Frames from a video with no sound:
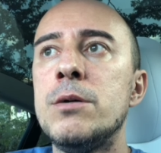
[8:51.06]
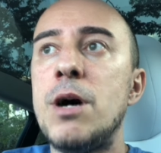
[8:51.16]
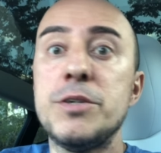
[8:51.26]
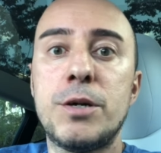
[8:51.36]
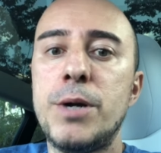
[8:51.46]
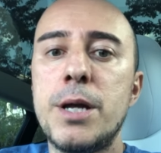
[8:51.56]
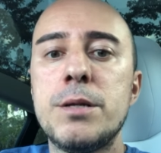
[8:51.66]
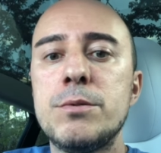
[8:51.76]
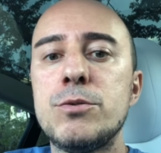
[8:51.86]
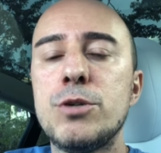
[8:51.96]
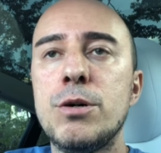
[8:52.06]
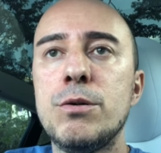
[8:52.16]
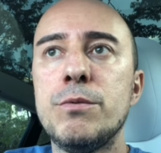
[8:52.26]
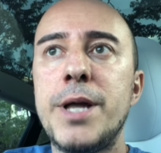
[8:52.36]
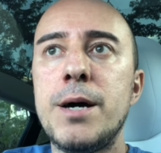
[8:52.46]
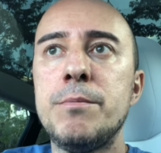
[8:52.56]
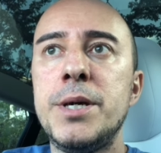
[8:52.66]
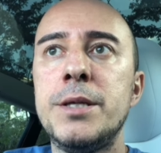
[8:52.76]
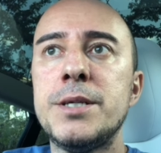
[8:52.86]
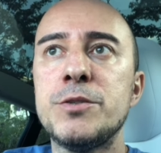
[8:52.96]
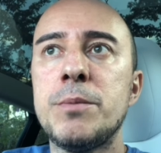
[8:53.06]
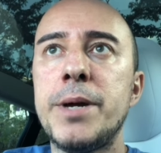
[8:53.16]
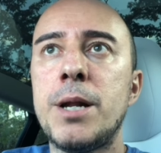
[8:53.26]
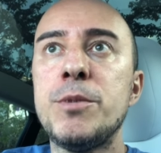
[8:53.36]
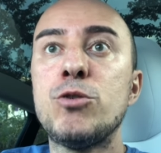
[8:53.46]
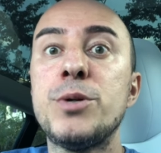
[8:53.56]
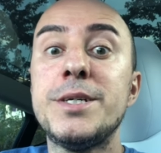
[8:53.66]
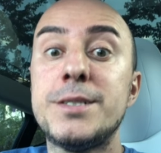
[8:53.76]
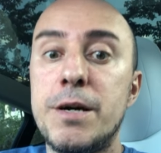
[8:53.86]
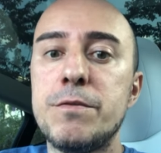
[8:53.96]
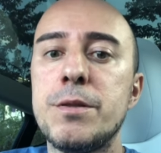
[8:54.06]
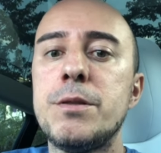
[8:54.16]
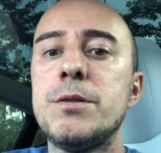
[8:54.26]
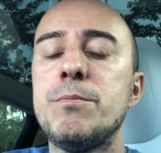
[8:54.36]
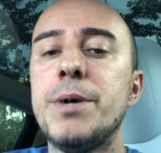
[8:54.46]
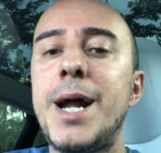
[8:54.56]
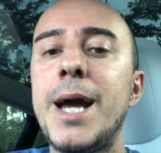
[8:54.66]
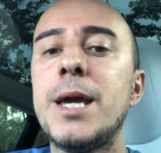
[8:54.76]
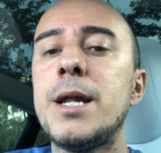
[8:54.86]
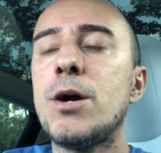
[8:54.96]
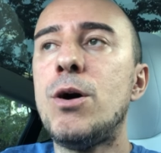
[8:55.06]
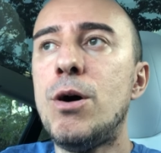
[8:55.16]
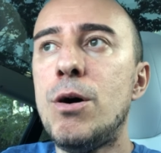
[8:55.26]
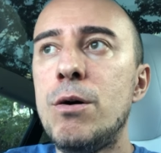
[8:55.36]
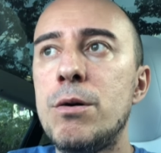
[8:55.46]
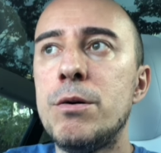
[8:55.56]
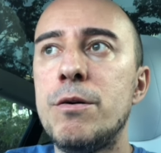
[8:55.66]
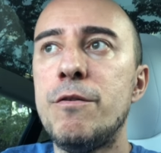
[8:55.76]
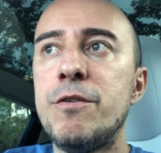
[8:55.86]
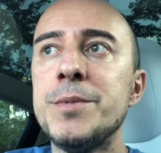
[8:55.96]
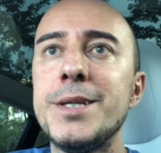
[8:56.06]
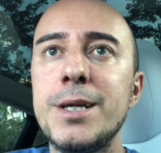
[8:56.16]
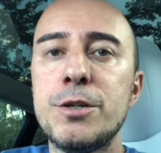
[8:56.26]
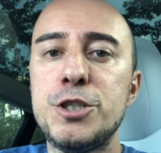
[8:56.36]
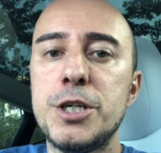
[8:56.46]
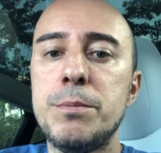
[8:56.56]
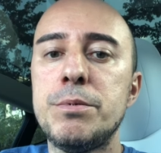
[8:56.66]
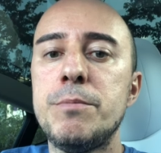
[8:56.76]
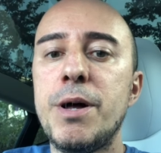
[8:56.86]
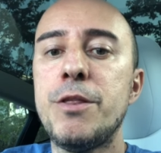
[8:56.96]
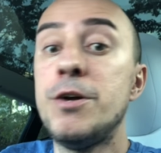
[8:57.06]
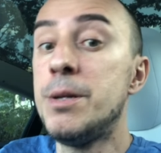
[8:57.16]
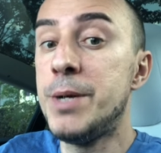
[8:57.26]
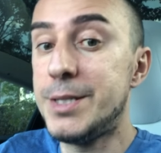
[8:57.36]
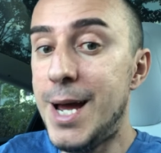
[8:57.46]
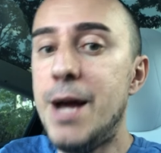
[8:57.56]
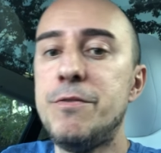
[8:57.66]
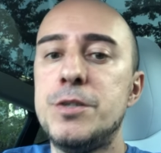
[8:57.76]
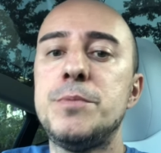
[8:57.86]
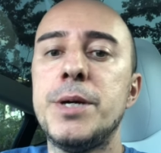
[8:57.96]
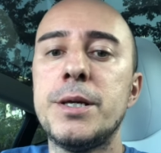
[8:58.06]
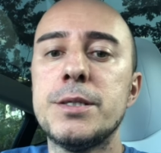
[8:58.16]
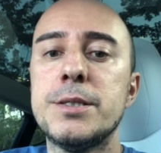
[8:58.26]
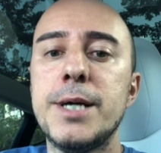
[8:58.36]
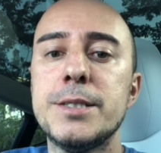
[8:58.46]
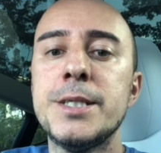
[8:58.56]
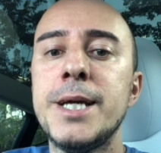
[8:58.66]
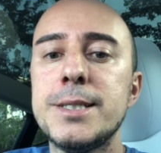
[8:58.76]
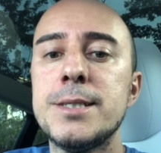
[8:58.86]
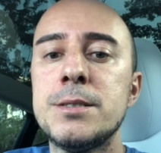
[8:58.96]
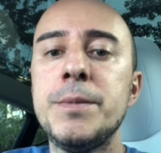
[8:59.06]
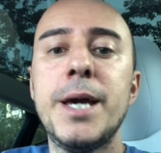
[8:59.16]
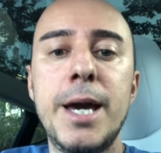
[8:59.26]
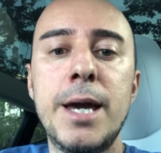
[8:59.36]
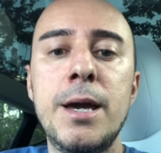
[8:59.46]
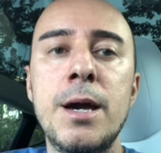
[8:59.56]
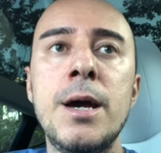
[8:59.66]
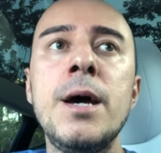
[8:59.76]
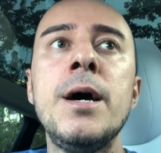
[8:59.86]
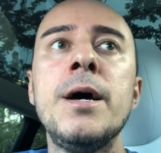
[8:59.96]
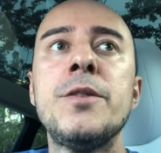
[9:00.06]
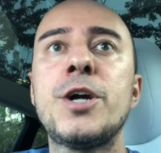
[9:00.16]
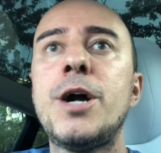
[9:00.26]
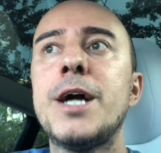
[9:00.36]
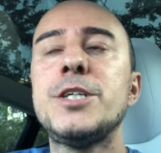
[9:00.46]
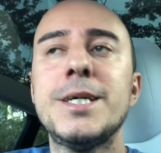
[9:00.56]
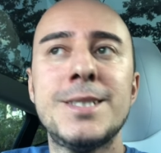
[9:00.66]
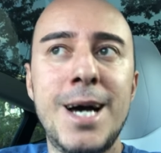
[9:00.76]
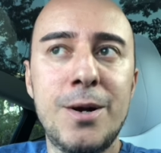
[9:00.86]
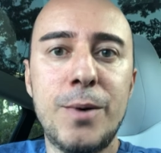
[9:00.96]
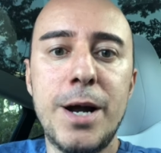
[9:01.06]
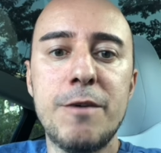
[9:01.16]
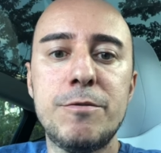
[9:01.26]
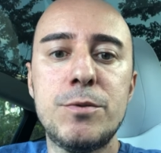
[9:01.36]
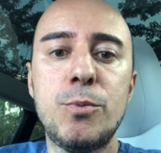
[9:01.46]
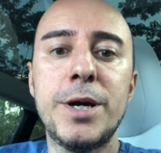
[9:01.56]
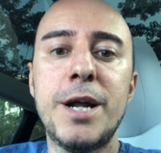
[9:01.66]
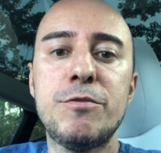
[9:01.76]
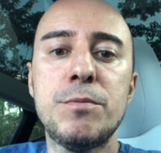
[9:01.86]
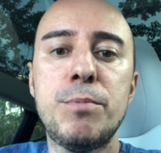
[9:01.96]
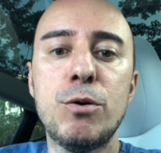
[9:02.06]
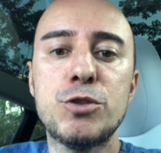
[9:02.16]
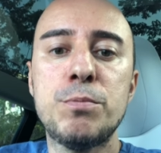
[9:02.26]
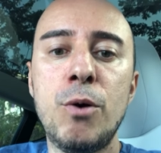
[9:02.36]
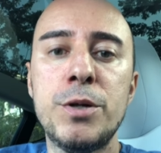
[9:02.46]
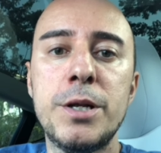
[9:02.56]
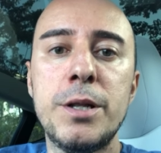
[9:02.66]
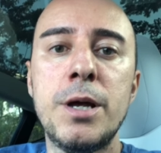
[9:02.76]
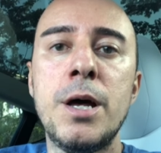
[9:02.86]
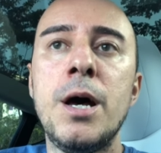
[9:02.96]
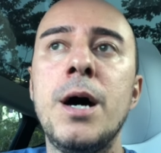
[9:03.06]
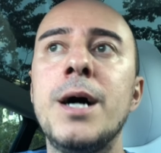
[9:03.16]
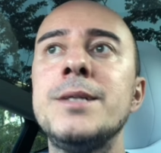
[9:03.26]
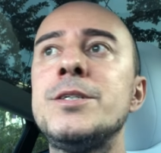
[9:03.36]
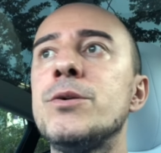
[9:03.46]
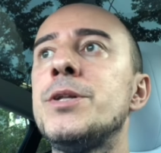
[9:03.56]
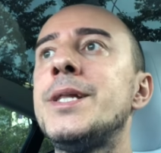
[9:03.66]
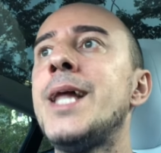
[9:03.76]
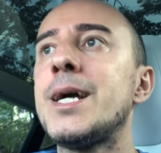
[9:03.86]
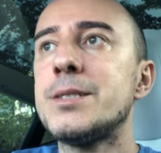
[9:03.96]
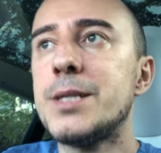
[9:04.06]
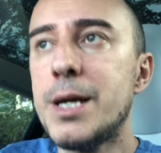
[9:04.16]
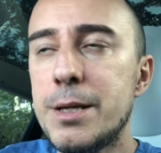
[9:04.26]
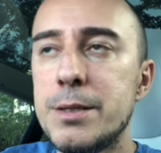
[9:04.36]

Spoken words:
I was like, great. So that means I was going to pick it up the 27th. But I get a call from the dealership about 30 minutes after speaking to Tesla, and they said to me, hey, the car actually has not arrived. We're going to have to postpone it until the next day.